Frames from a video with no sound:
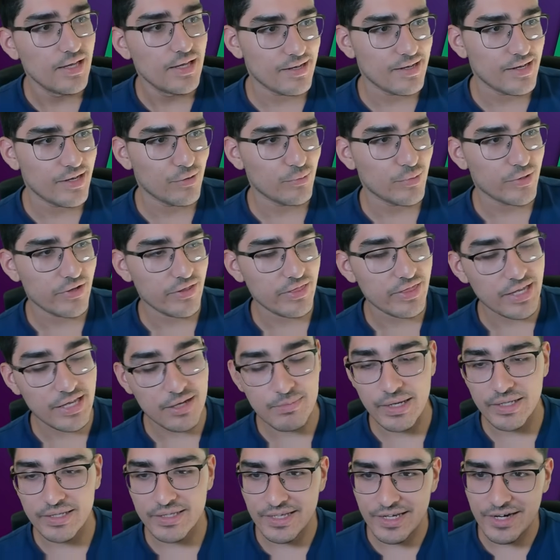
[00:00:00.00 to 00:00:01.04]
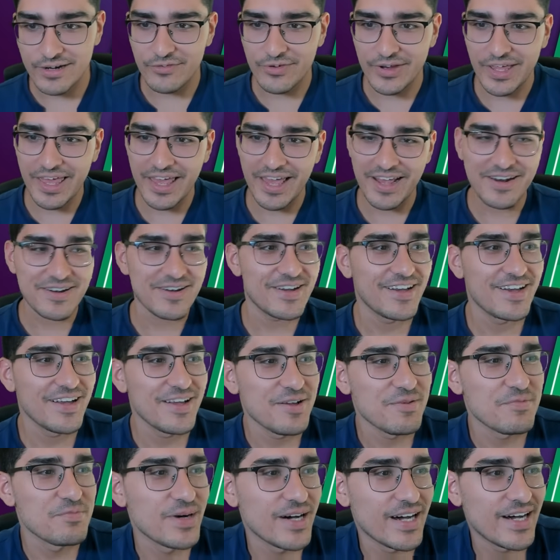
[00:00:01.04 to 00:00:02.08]
I don't want to think about that ever again,
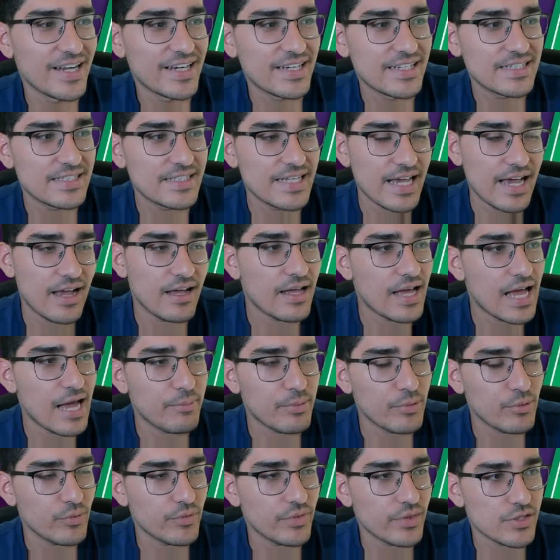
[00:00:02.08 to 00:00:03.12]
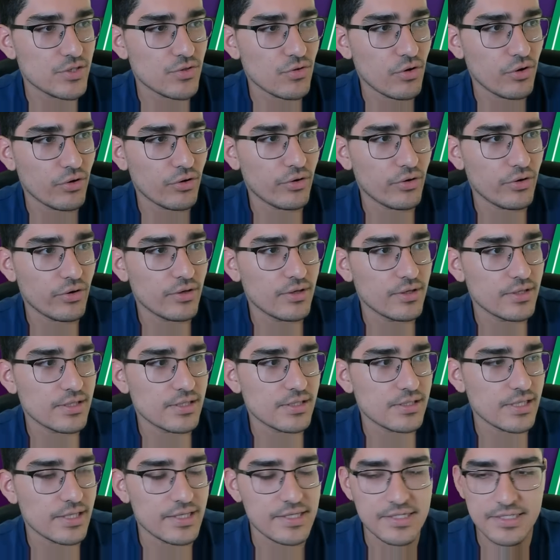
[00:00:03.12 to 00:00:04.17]
but yeah, happy with the stronger,
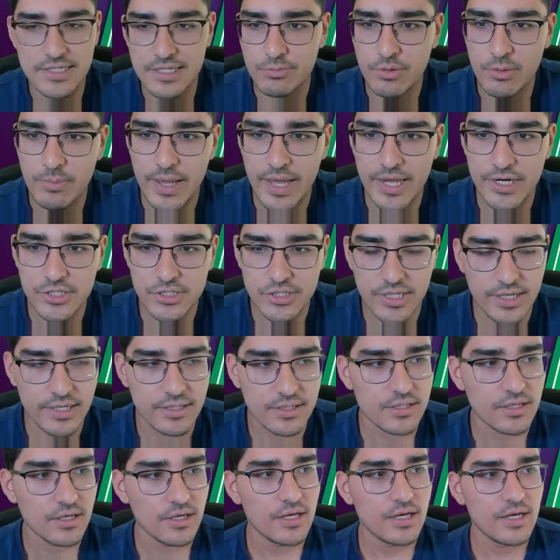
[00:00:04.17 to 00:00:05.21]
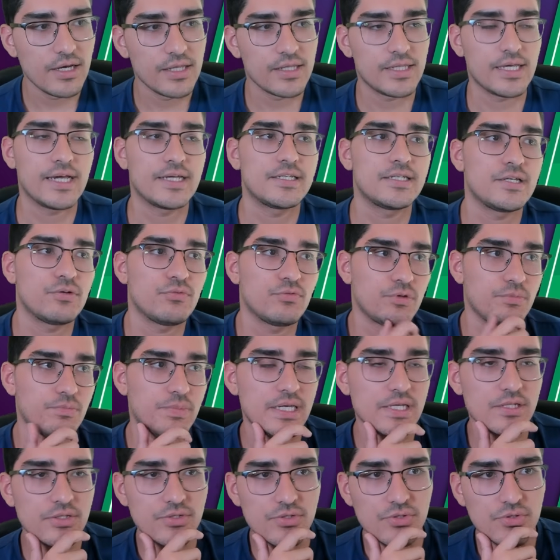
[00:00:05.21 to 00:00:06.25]
slightly deeper bench. And the idea would
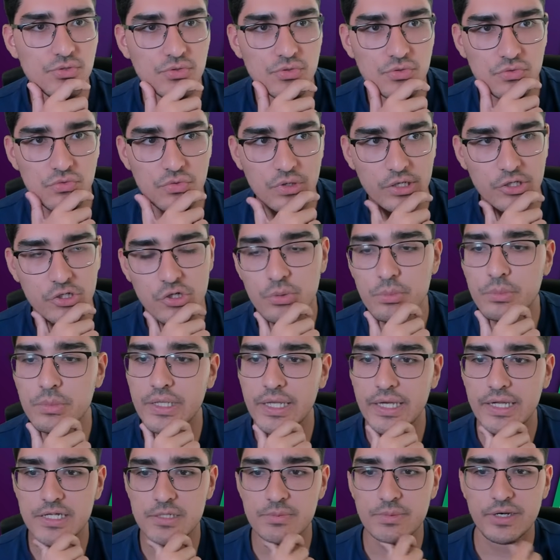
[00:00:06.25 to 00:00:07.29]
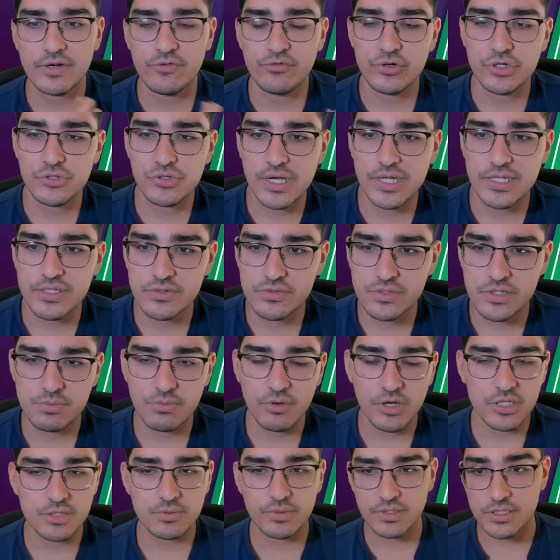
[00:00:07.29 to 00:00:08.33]
be to accumulate as many free transfers as
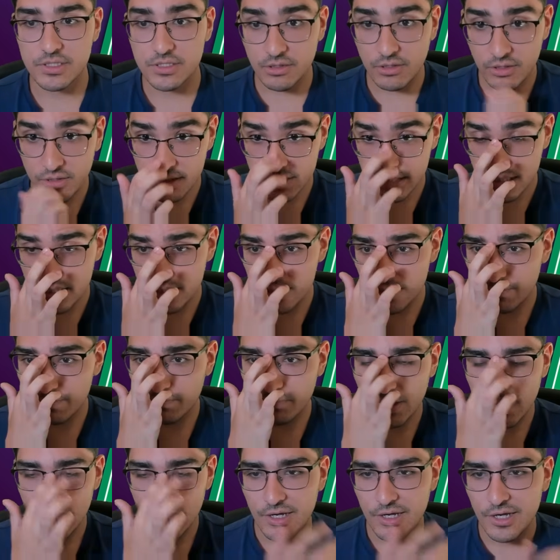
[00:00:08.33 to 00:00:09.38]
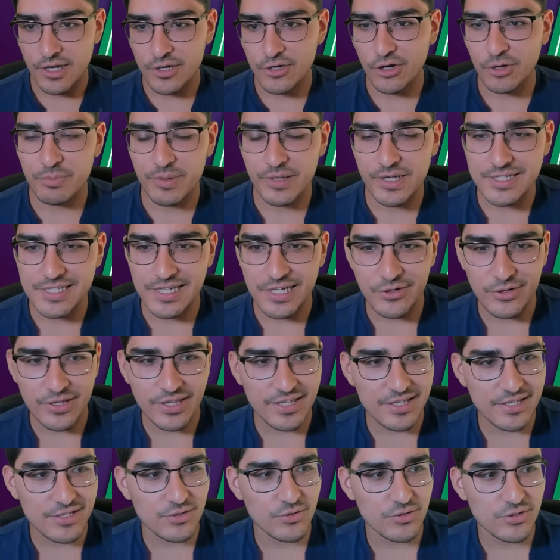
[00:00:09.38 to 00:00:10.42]
possible at the start of the season. Not because I know that
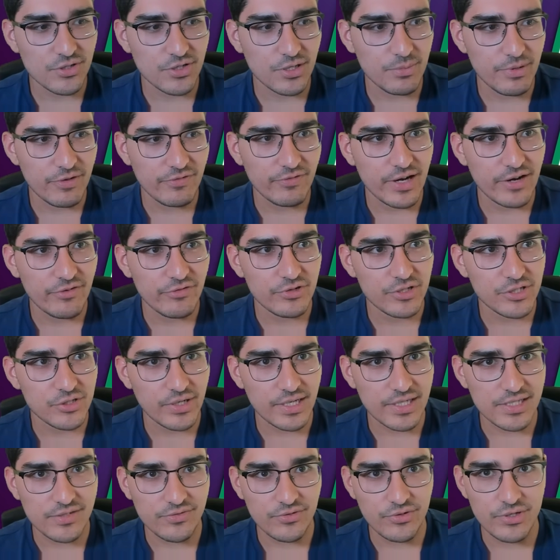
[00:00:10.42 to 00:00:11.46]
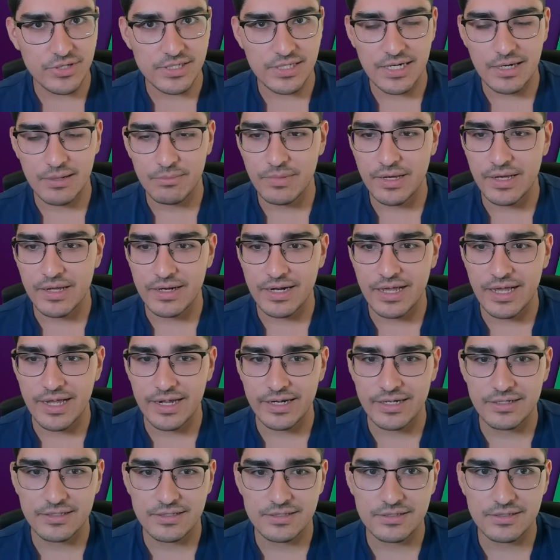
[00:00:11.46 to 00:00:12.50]
there's also going to be 5 free transfers and
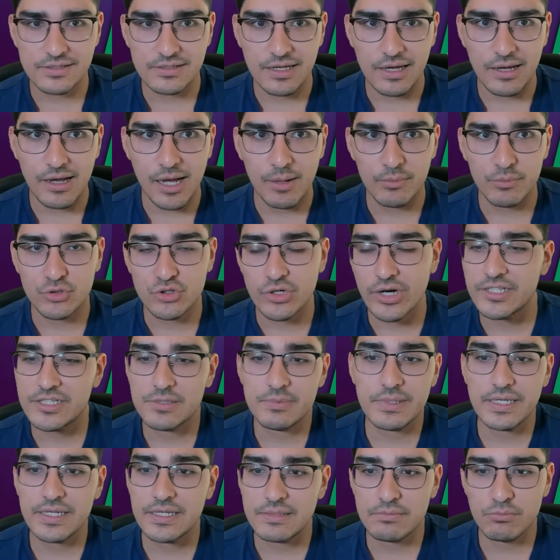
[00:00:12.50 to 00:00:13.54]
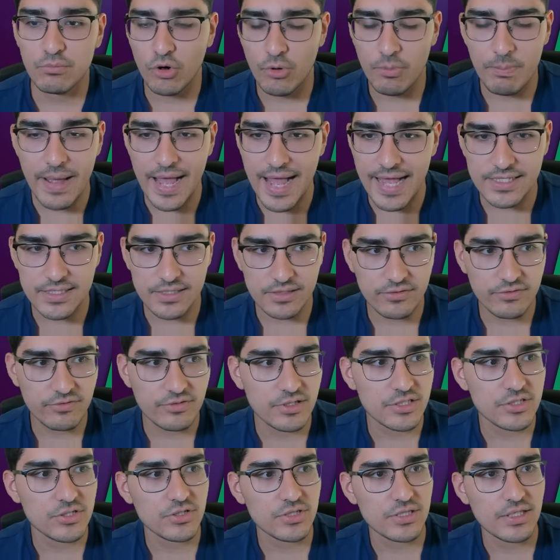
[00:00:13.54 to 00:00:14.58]
I'm trying to be more passive.
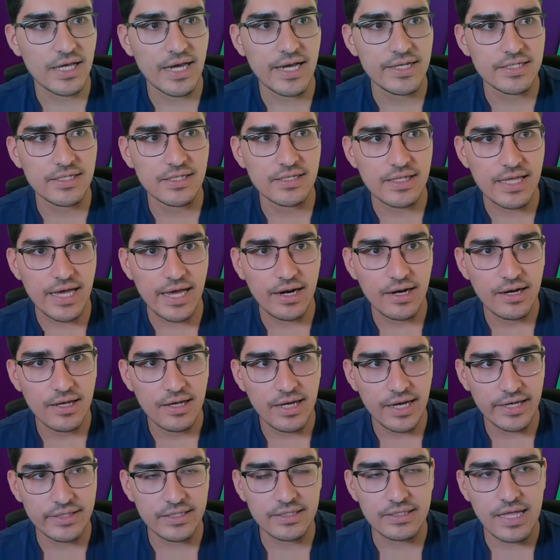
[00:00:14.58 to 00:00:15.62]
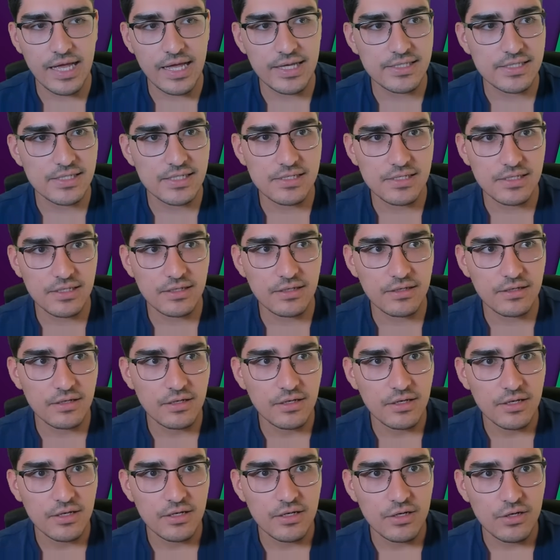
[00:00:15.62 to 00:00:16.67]
It's just the idea that I think last season,
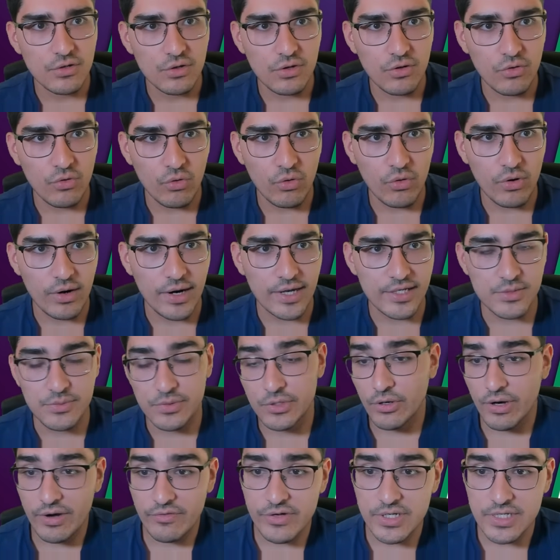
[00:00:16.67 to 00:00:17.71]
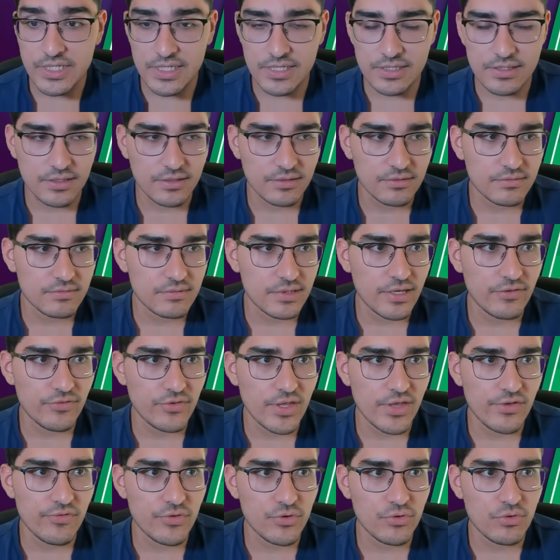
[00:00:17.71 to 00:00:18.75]
or as we know every season,
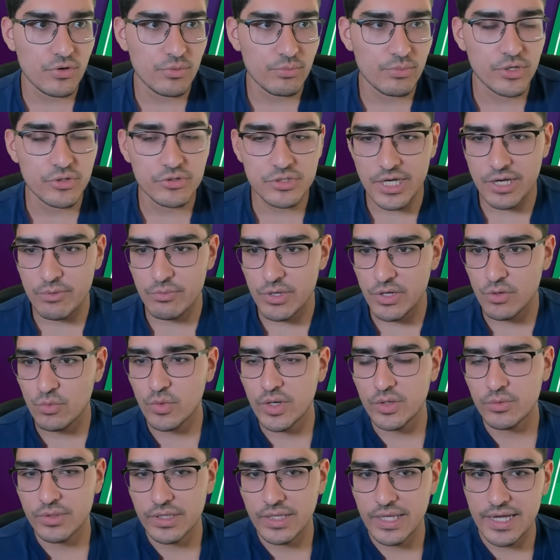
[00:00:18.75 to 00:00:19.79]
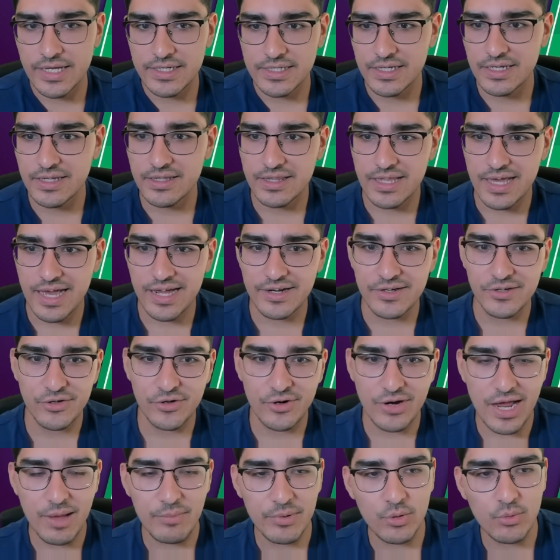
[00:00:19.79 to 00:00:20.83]
if you approach game week 1 with the idea that you're
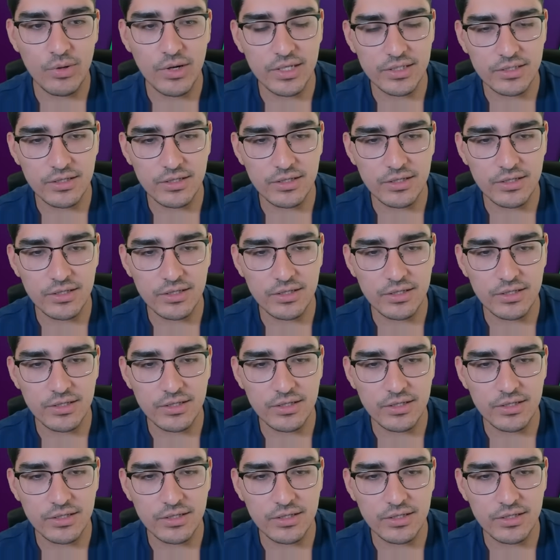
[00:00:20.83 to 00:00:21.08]
happy to wild